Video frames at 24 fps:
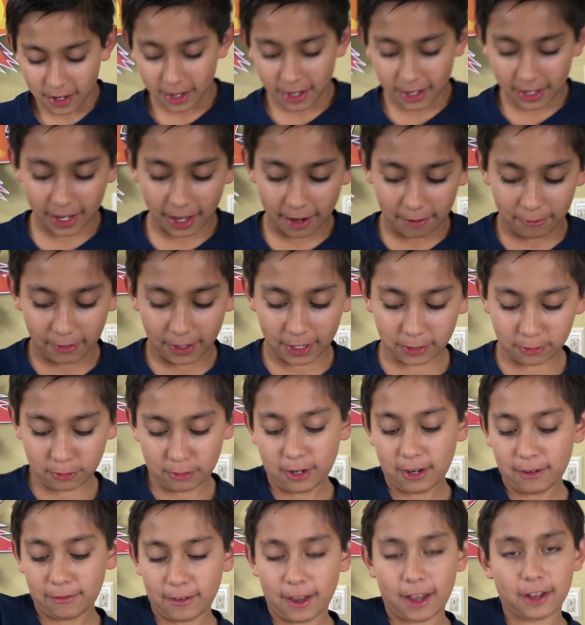Can
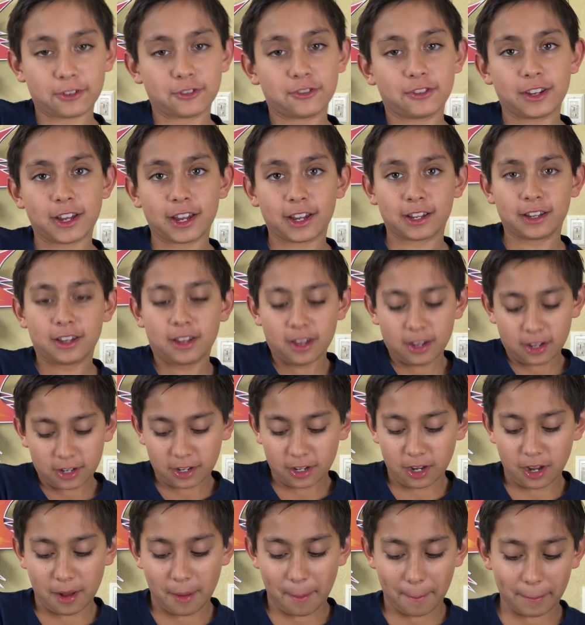Victory Valtryek
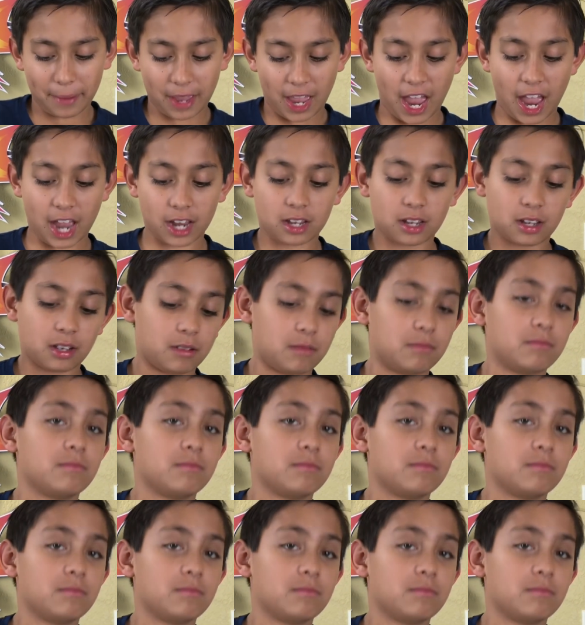come back?